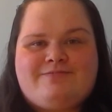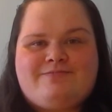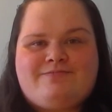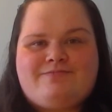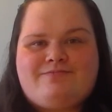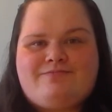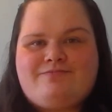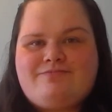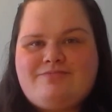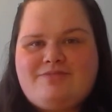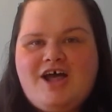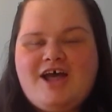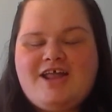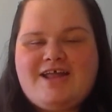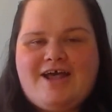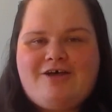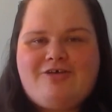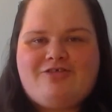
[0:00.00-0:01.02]
Not
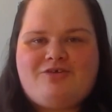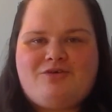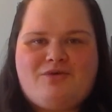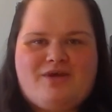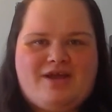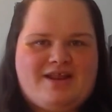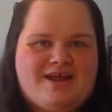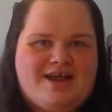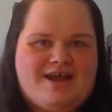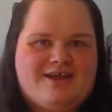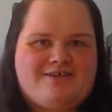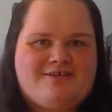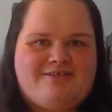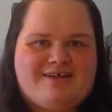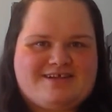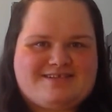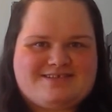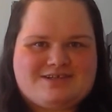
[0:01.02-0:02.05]
a healthy way to handle
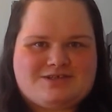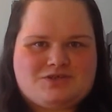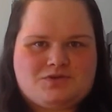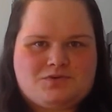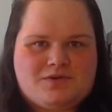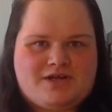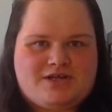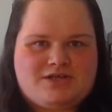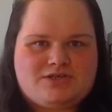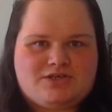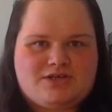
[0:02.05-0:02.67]
that situation.